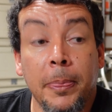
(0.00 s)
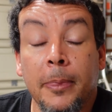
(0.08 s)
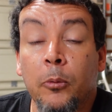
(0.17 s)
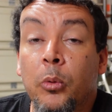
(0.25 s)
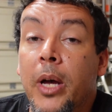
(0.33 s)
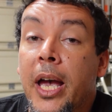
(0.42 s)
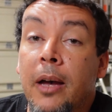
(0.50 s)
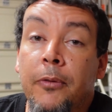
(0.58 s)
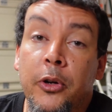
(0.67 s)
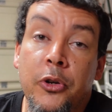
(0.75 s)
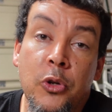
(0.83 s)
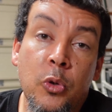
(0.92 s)
we'll have
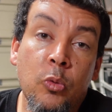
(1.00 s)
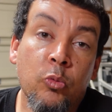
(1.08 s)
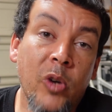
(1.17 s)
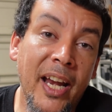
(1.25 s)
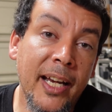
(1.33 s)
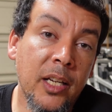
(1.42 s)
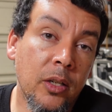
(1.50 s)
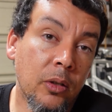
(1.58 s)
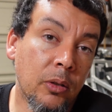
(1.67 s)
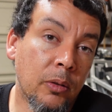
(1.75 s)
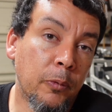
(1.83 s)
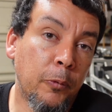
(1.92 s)
our new
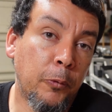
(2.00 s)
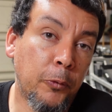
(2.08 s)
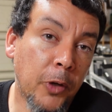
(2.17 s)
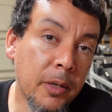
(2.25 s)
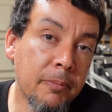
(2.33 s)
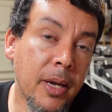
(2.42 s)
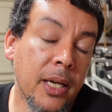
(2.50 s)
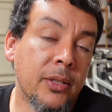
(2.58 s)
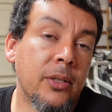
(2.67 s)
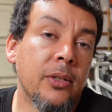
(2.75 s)
radial front master